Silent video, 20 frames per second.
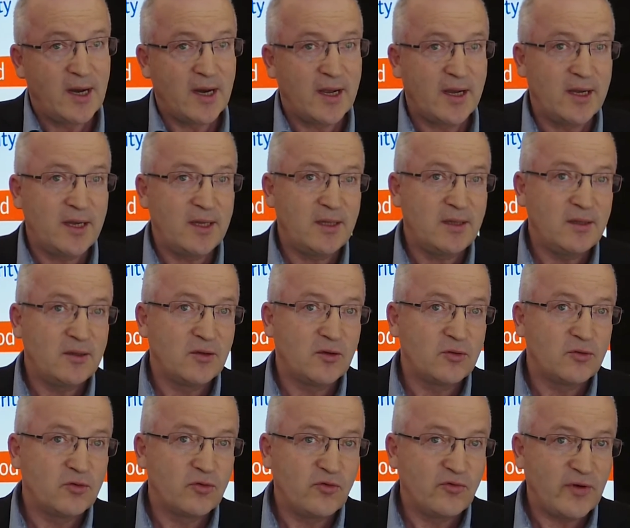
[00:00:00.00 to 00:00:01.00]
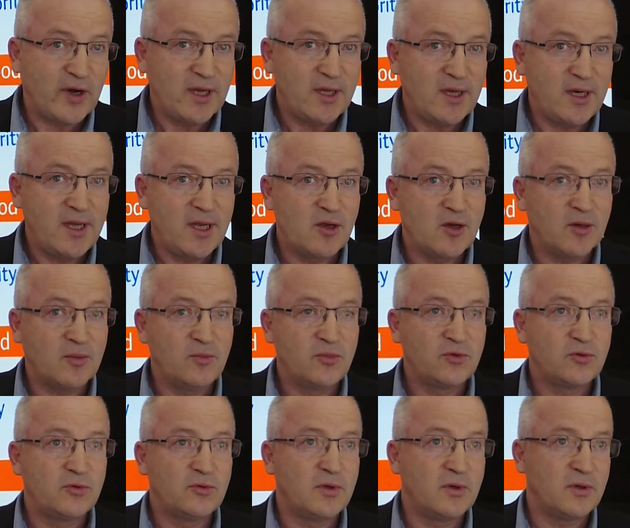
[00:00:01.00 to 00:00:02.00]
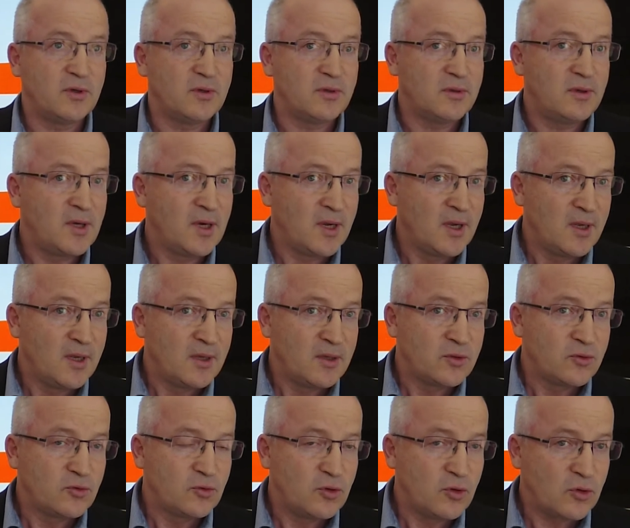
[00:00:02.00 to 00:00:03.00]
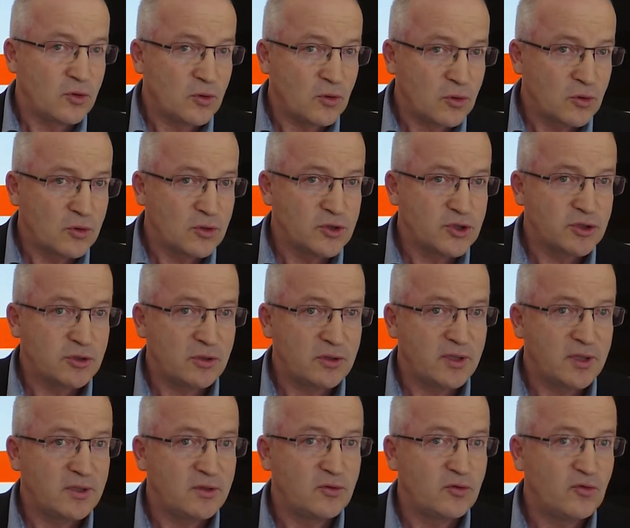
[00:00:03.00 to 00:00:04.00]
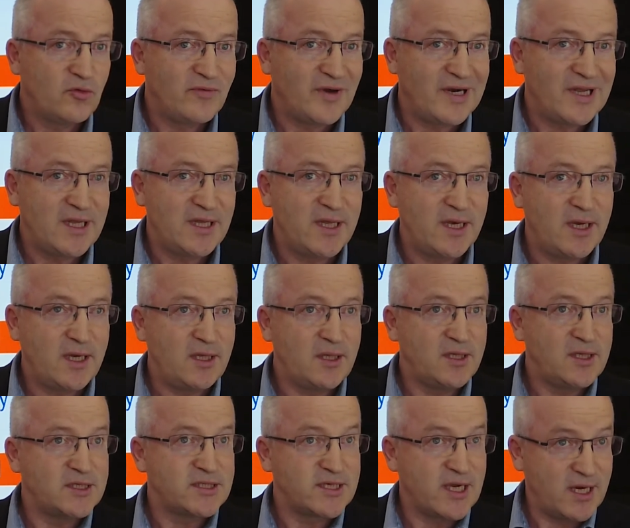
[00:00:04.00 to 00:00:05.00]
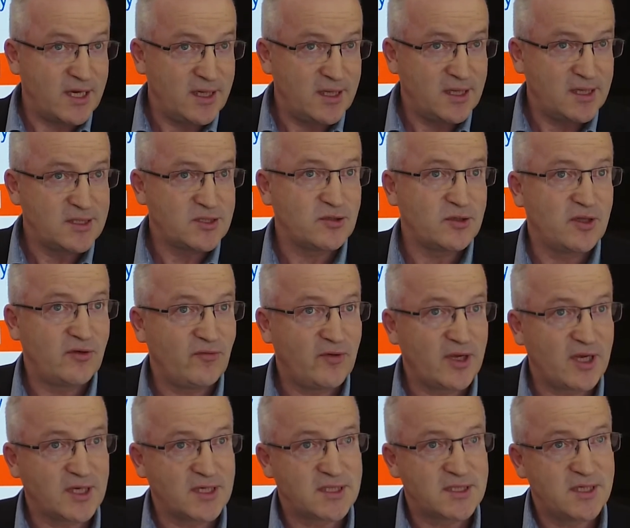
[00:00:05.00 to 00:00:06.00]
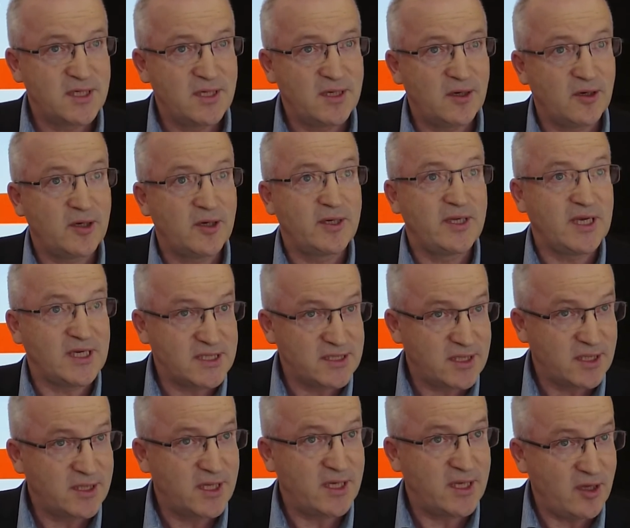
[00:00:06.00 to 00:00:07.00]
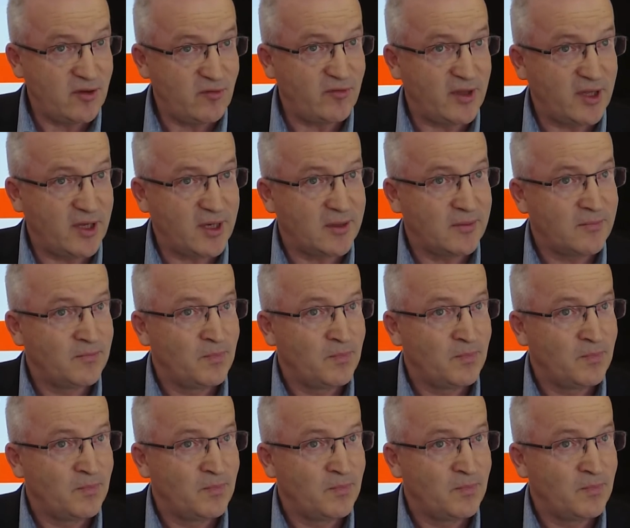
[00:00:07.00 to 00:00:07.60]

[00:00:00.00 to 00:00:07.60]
and to finally come to the conclusion and to validate this guidance on efficacy yesterday evening.